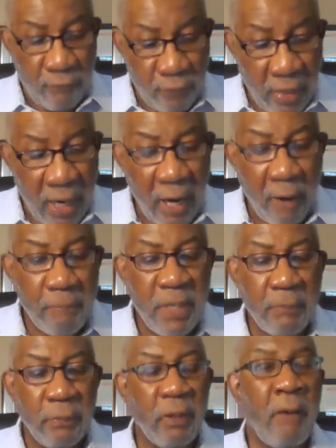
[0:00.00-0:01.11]
for how
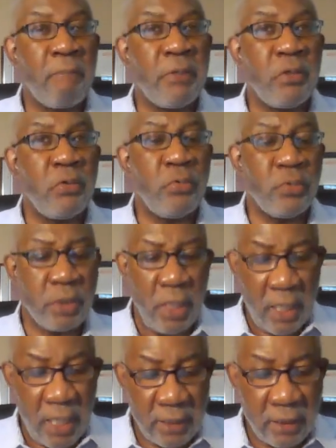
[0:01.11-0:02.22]
people abuse
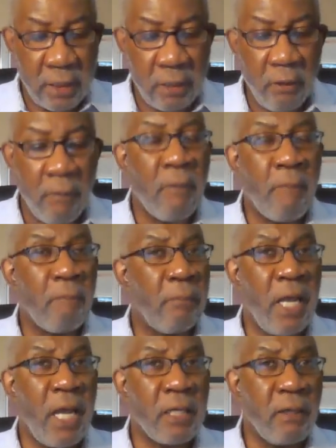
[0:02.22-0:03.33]
and kill
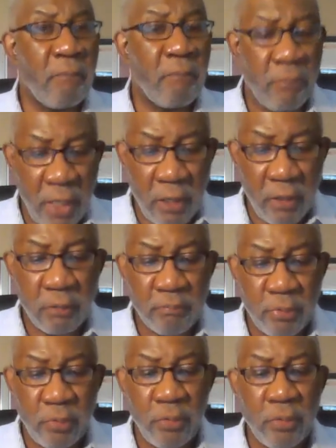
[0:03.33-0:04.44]
black, brown,
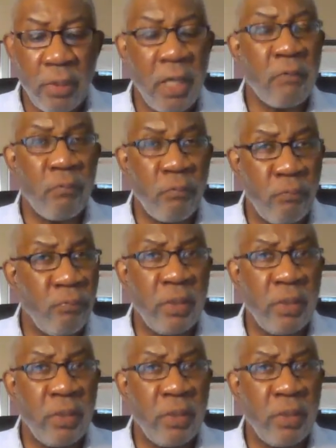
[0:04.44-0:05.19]
poor, and